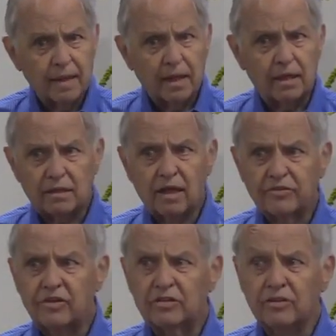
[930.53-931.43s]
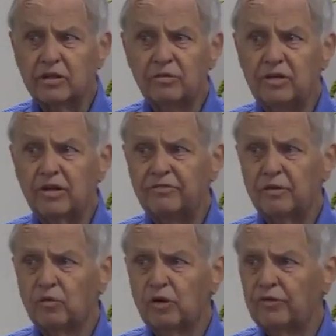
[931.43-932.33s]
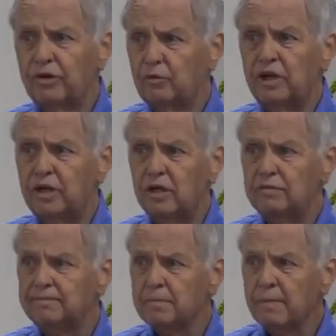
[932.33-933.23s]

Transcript: And it takes us into a different world than we know.